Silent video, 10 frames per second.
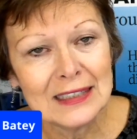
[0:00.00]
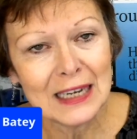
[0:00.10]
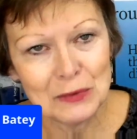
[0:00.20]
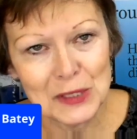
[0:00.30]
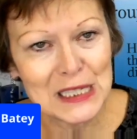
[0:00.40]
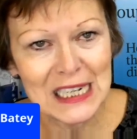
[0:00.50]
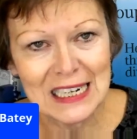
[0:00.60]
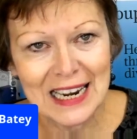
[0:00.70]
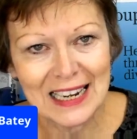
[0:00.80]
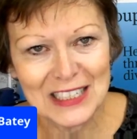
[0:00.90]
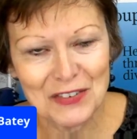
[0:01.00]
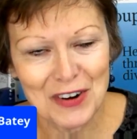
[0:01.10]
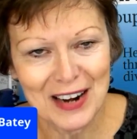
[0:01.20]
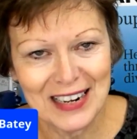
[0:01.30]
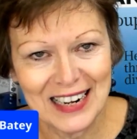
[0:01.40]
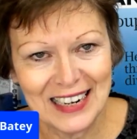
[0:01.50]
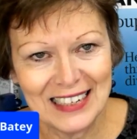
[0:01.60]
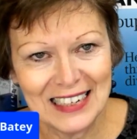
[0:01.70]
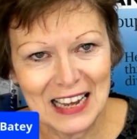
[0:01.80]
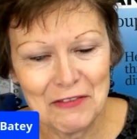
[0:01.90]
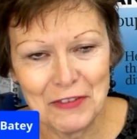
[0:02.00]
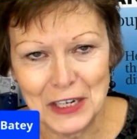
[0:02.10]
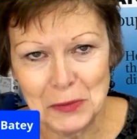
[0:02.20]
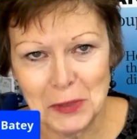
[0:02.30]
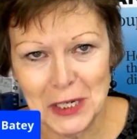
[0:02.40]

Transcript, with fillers: And we'll see you next Friday night on Facebook